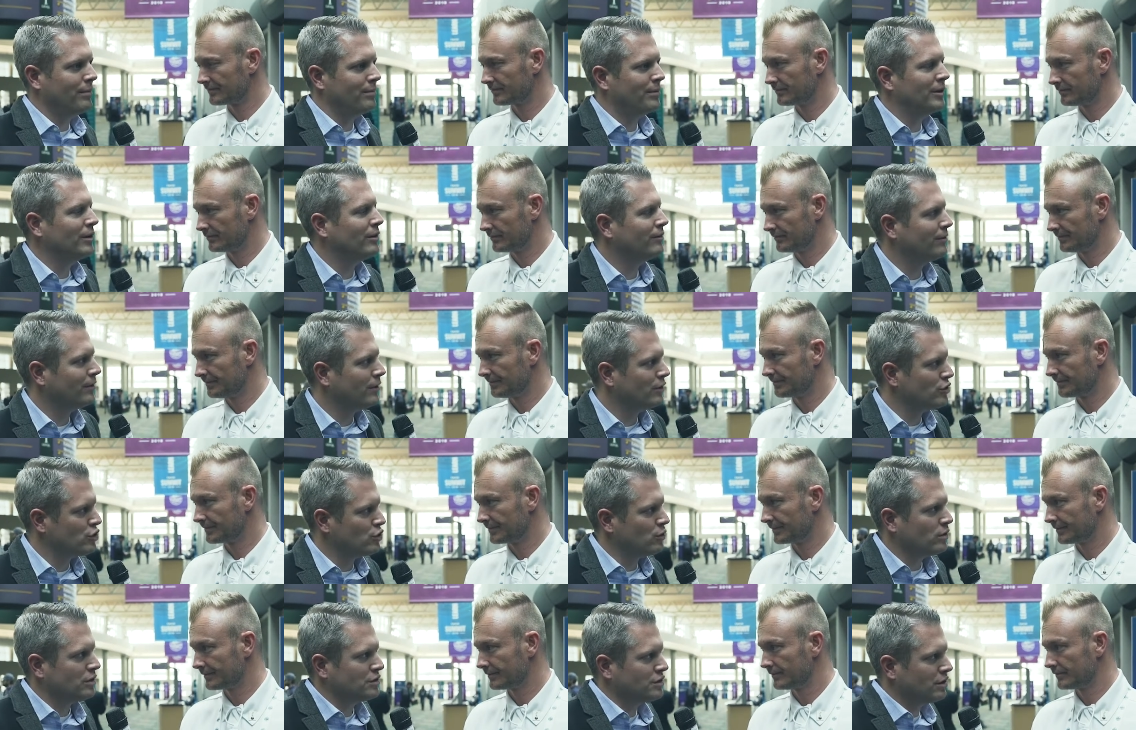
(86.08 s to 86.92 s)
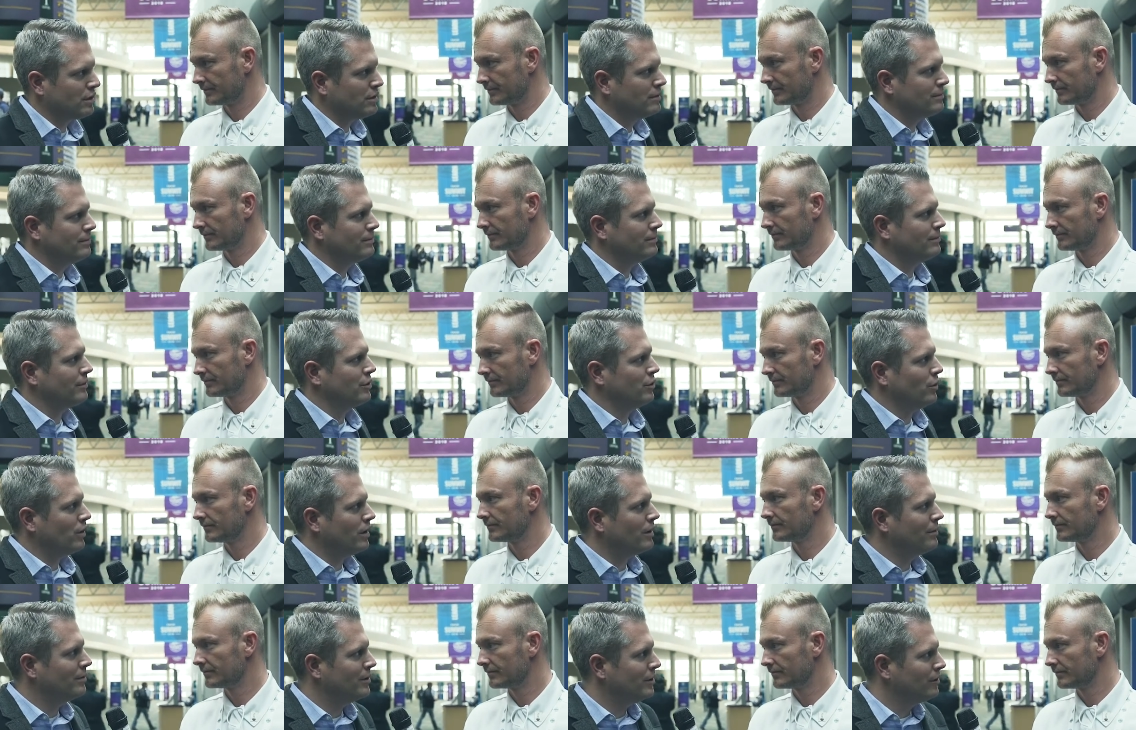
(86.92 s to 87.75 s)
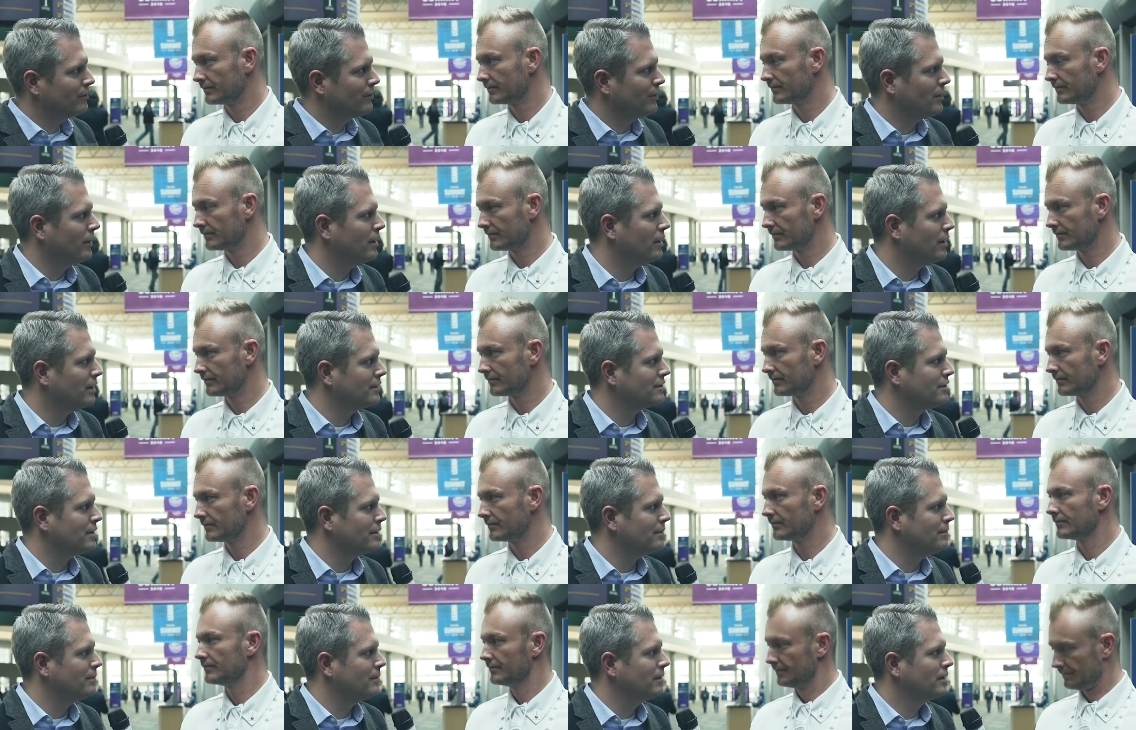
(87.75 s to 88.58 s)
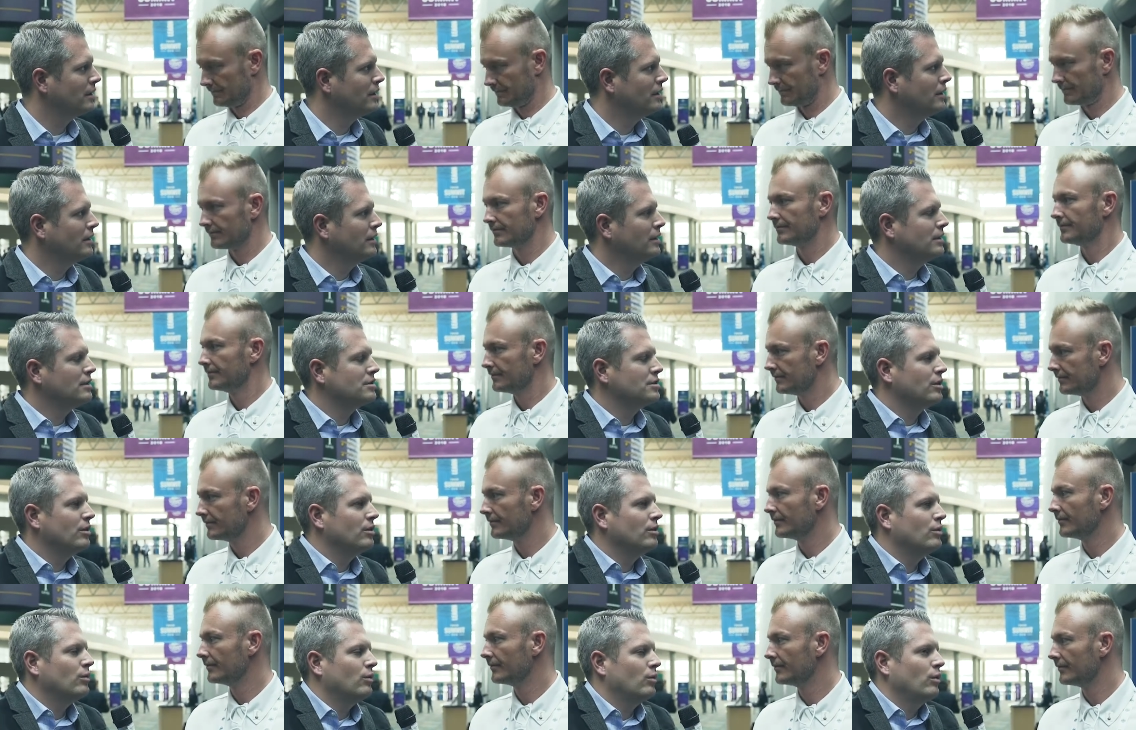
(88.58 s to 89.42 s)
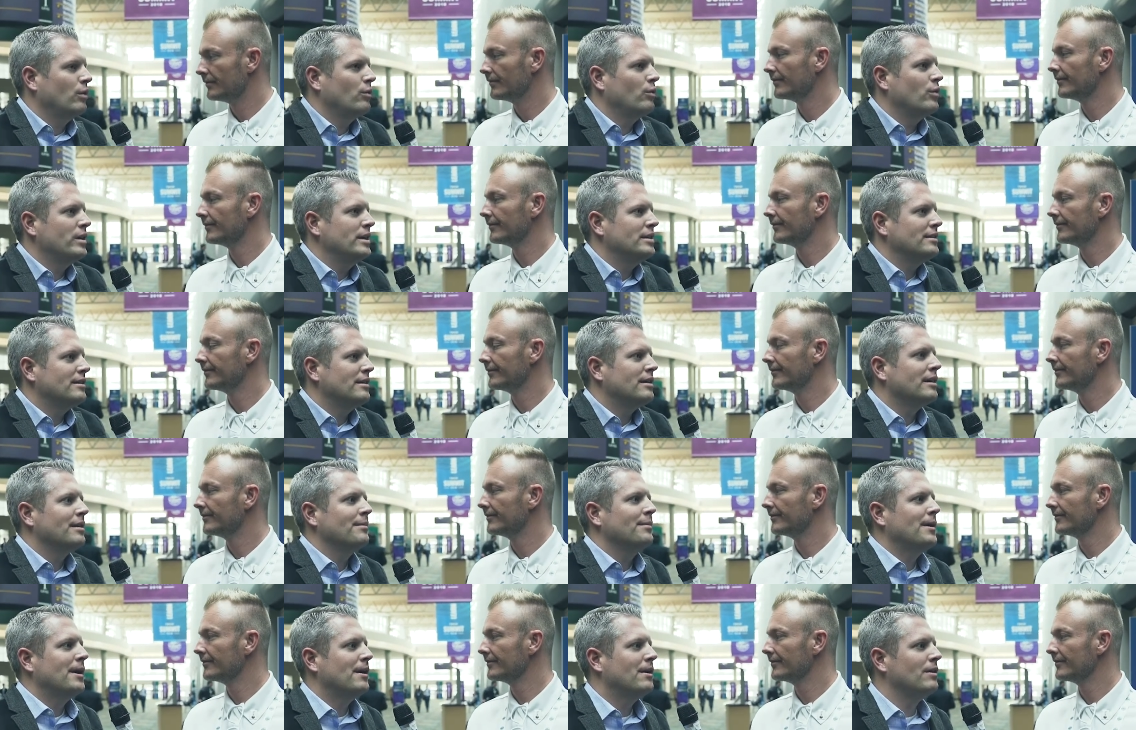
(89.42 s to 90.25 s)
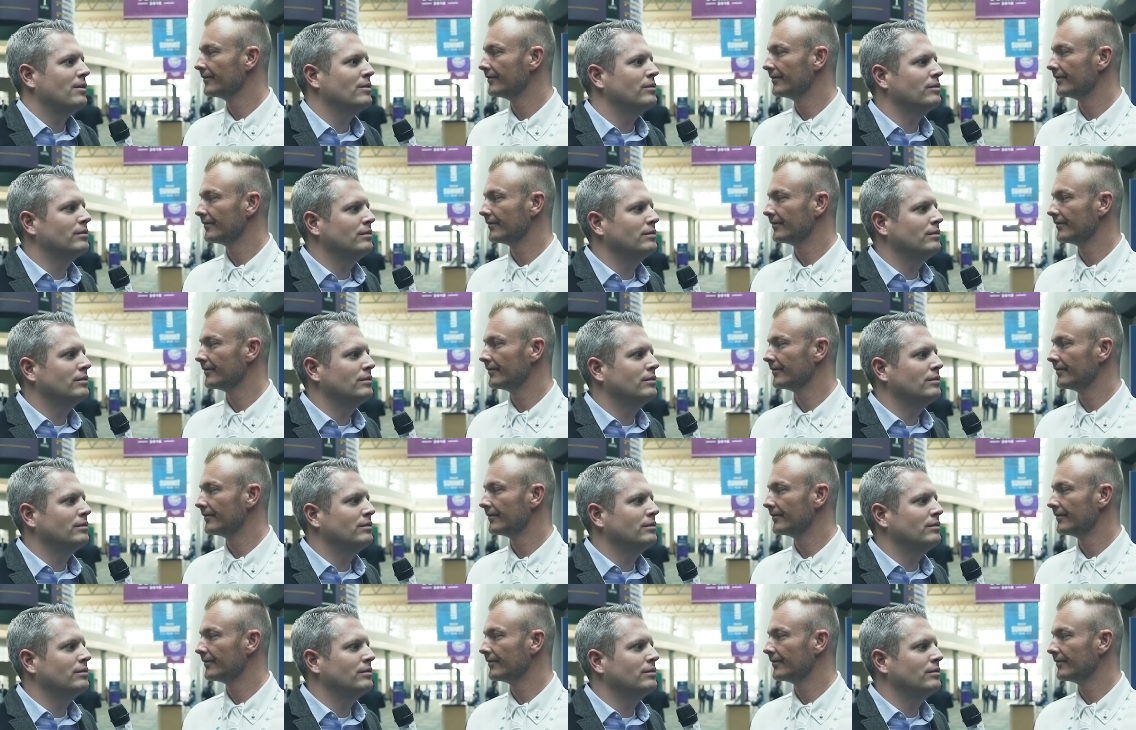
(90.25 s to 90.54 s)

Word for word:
Speaker 1: to build for the short term. You want to build for the long term. So when we talk about